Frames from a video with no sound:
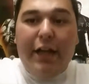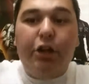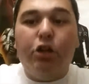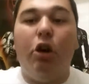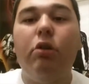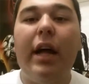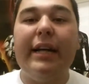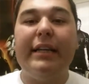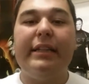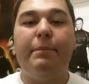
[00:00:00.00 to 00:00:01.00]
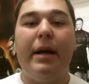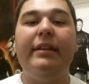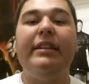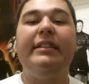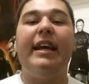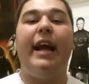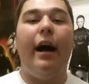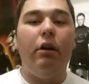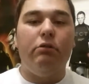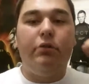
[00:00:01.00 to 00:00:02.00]
you don't like Independence Day.
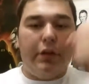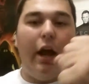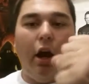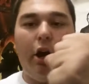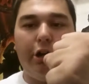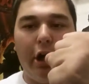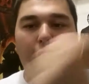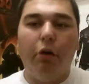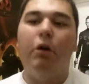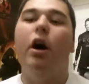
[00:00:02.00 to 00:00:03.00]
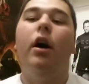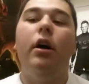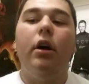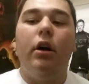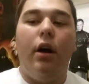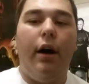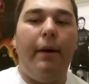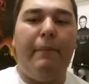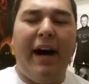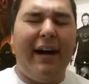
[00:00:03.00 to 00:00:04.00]
How dare you?
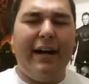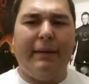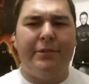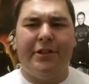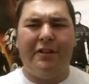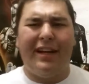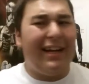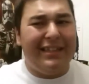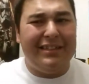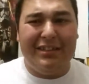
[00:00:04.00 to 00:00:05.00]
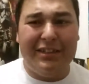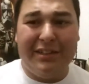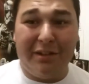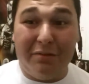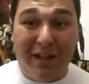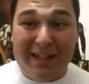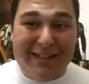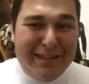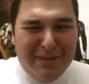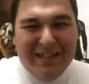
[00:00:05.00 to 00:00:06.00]
I'm sorry. I just don't
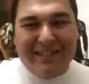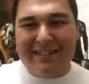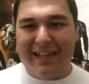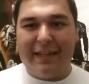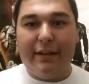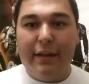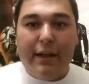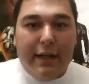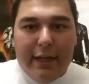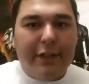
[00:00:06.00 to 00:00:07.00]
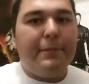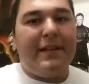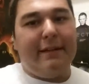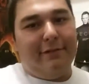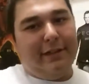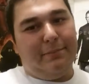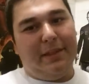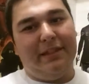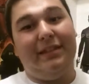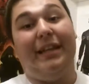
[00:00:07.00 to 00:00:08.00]
like Independence Day. Here's my thing with
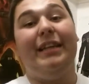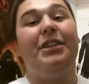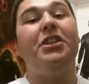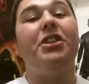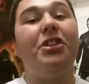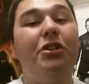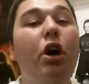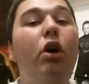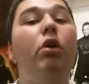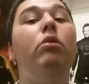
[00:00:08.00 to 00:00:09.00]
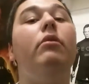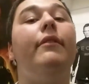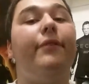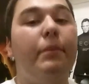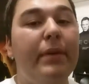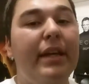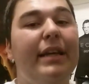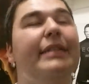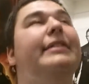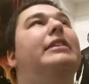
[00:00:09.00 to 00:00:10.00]
Independence Day. It's just so, for
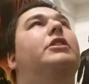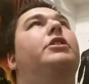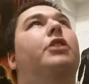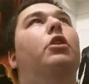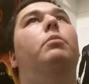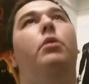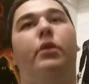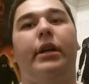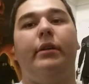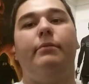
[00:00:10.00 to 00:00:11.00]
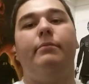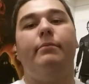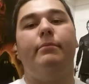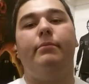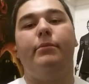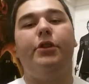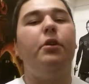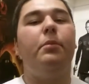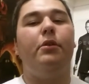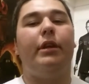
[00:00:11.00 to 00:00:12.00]
me, it's just so boring.
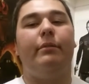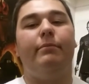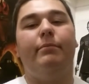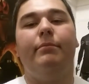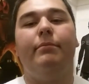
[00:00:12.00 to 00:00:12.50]
So boring.